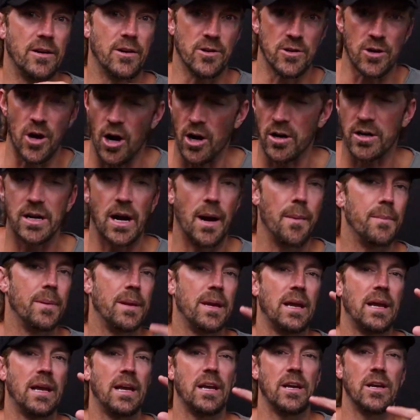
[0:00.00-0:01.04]
your car
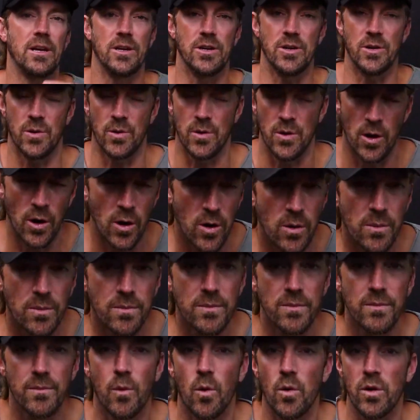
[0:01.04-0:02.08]
company, your
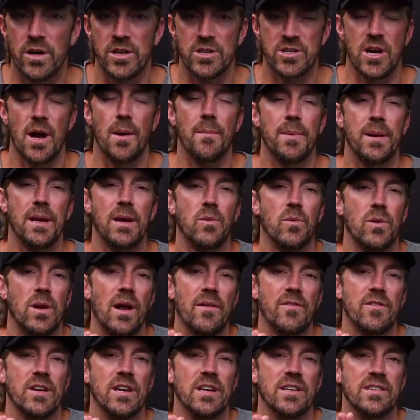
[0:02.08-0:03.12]
home mortgage company,
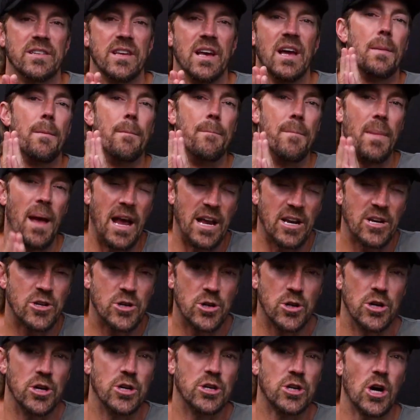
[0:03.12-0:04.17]
whatever it is. Make
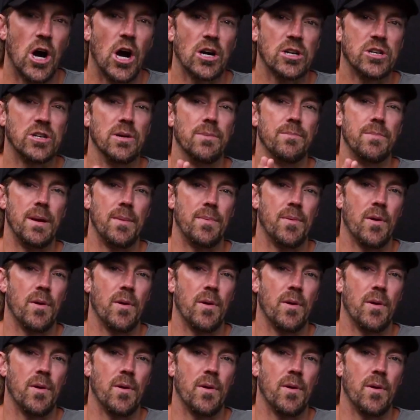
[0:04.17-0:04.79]
sure you talk to them, be